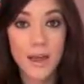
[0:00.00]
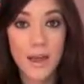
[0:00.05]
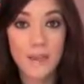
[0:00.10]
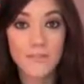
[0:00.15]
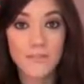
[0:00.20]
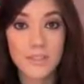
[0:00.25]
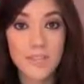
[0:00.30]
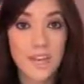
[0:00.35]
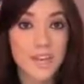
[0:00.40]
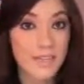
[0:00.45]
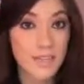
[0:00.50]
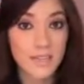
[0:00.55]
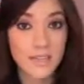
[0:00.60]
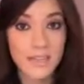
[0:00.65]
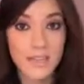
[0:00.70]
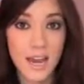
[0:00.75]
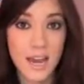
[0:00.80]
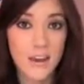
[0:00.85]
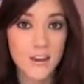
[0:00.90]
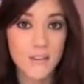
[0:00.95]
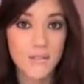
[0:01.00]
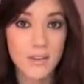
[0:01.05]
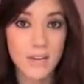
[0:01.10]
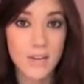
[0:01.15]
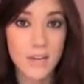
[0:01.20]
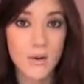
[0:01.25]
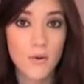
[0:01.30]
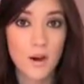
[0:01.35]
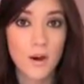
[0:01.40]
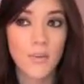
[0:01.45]
I've done an entire
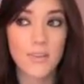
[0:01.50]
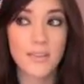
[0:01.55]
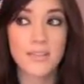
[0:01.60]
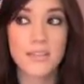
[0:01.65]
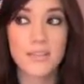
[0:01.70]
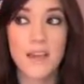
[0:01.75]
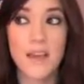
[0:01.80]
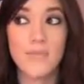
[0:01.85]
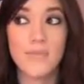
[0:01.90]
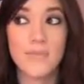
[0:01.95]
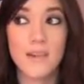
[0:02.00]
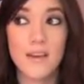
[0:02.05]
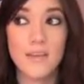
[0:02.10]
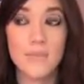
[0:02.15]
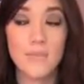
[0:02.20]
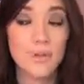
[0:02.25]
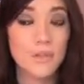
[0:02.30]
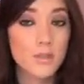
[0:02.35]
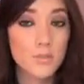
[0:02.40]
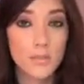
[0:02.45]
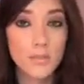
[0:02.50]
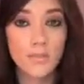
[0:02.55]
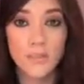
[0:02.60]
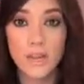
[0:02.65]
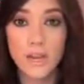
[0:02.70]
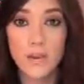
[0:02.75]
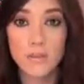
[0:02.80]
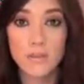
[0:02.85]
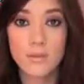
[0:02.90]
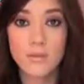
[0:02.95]
video on this. I've done multiple
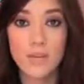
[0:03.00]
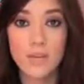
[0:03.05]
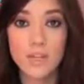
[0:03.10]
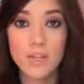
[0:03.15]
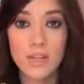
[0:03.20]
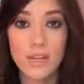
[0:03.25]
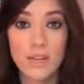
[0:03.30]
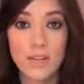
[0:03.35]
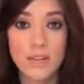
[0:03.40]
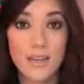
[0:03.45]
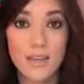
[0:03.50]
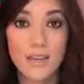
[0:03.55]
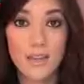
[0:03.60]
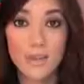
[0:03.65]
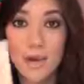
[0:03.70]
videos mentioning this.